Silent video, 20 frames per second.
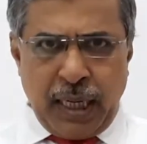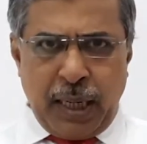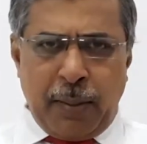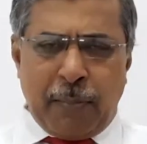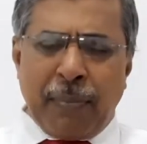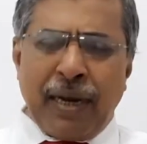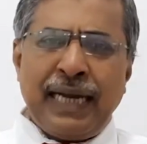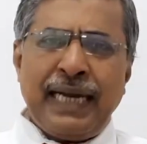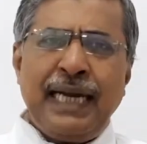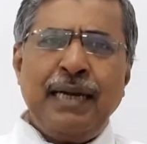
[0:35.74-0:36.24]

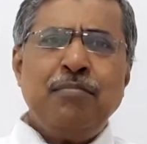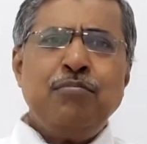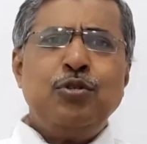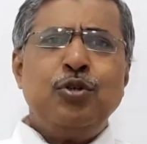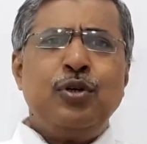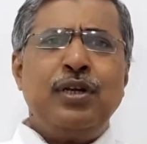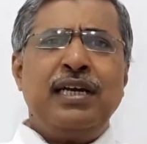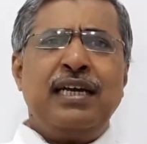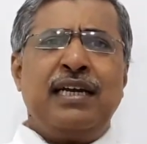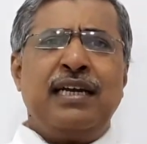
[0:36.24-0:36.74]
My aim
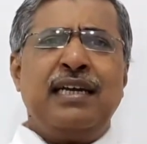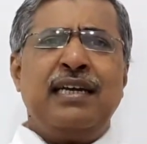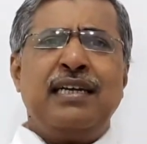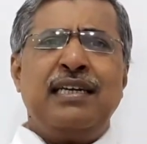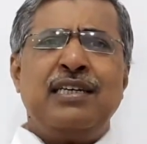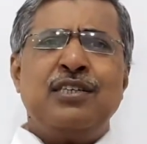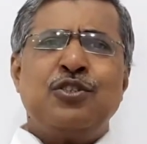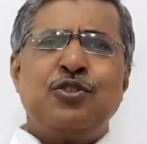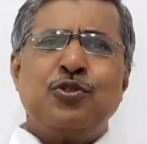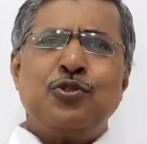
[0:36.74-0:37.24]
today
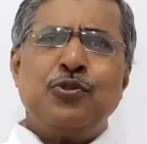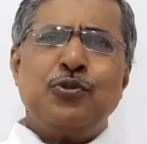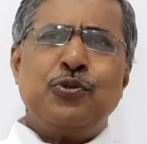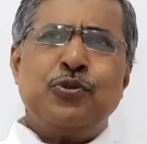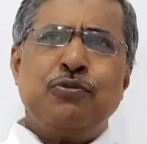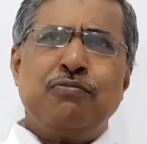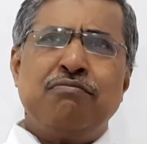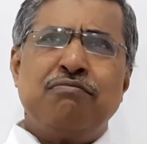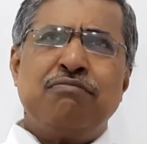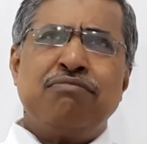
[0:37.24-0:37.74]
is
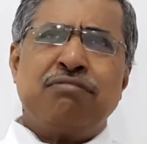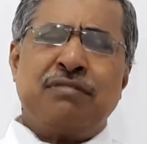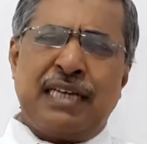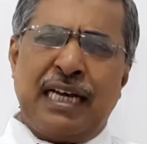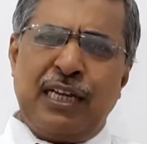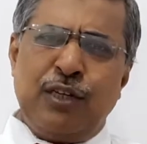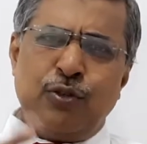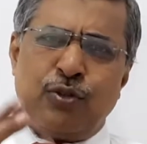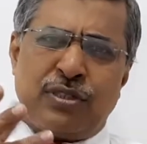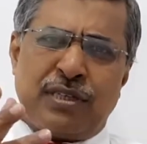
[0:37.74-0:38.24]
to tell
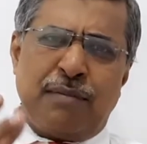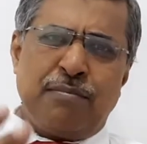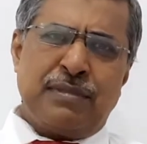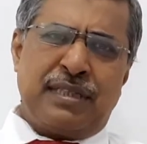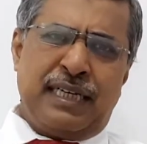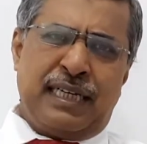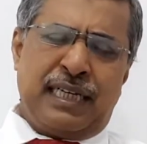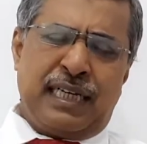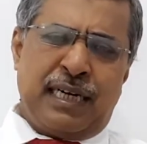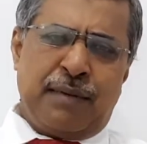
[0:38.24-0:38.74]
you
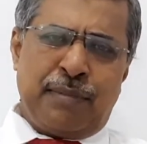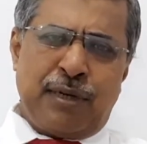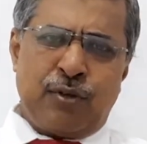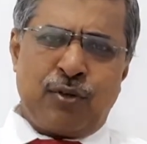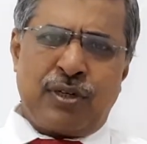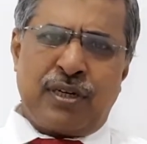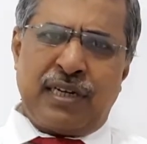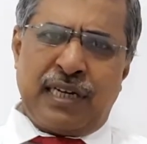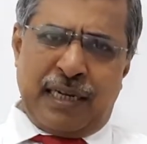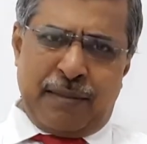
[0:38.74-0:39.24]
something
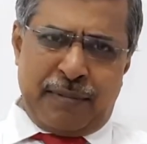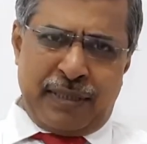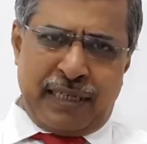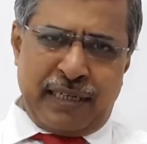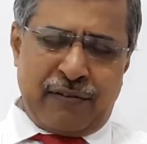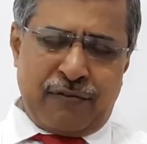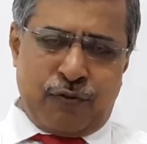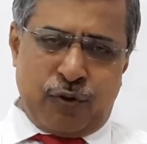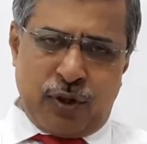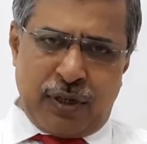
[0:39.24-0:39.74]
about
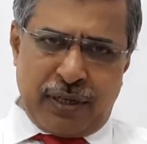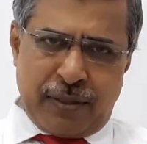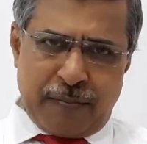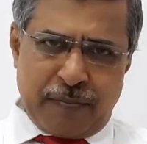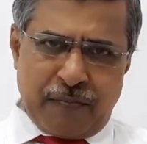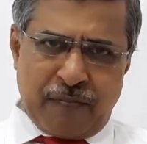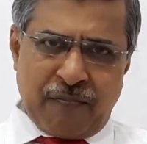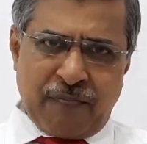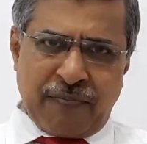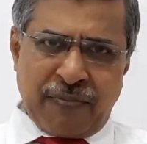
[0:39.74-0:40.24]
diabetic foot
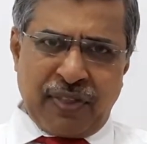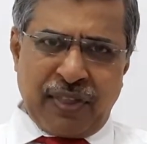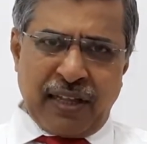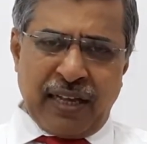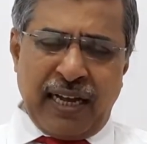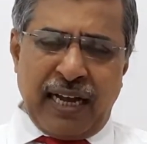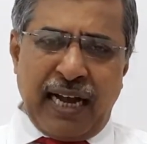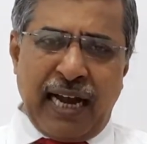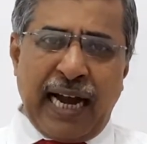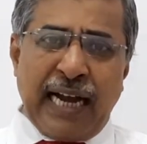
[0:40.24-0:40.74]

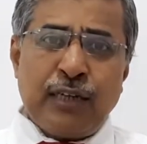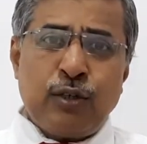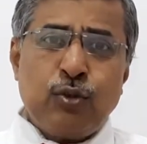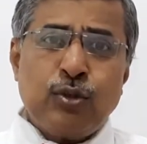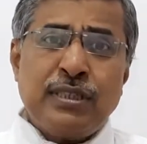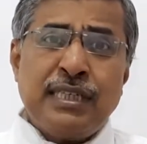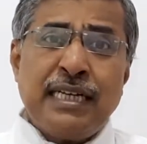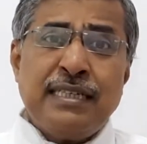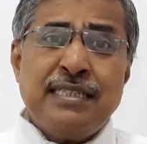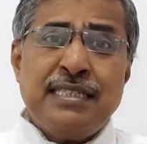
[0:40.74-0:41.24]
and to
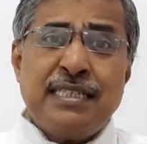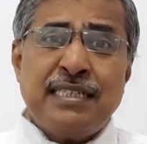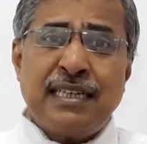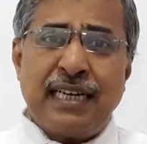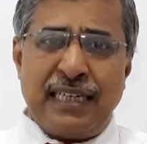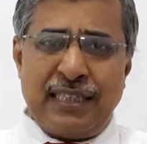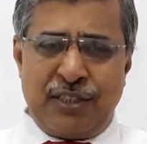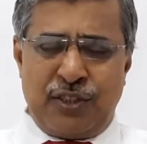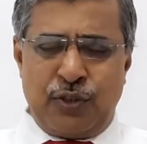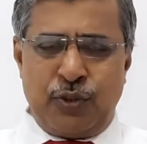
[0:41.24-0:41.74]

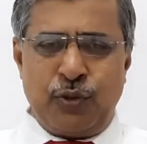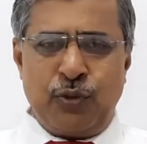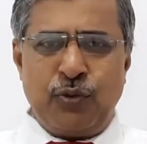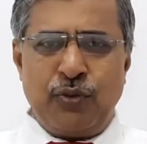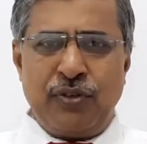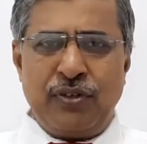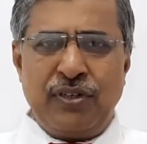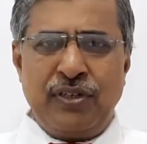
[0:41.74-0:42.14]
sensitize you